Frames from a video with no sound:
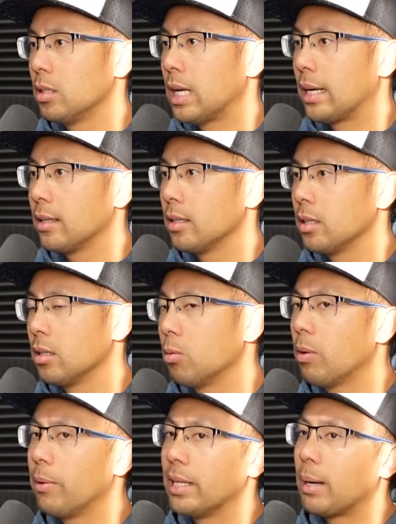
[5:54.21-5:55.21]

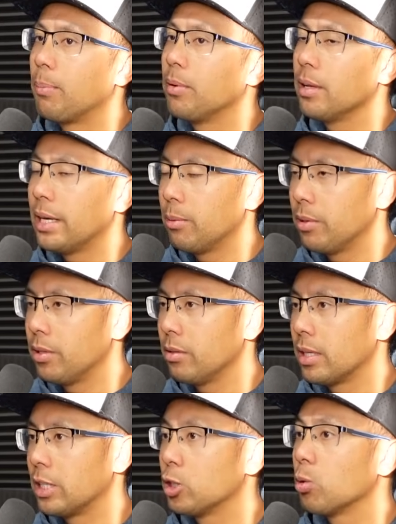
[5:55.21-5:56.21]
That played with
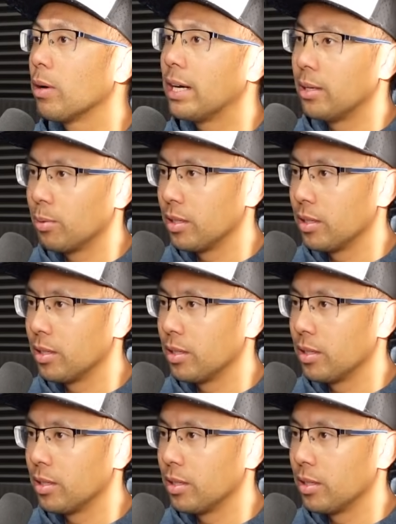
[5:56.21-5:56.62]
you, that trained with you?